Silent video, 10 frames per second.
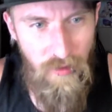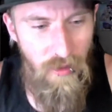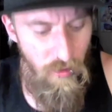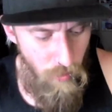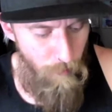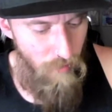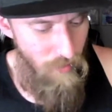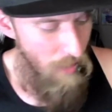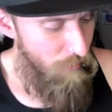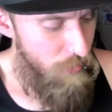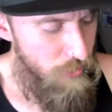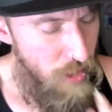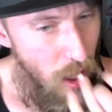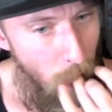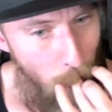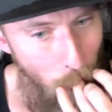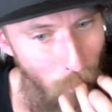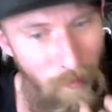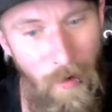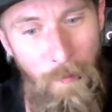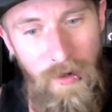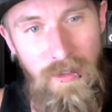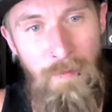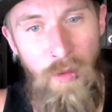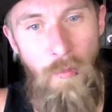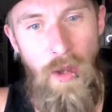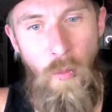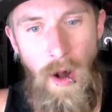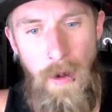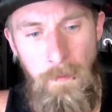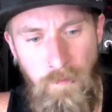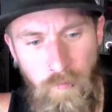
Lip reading: little above average, but it didn't blow me away.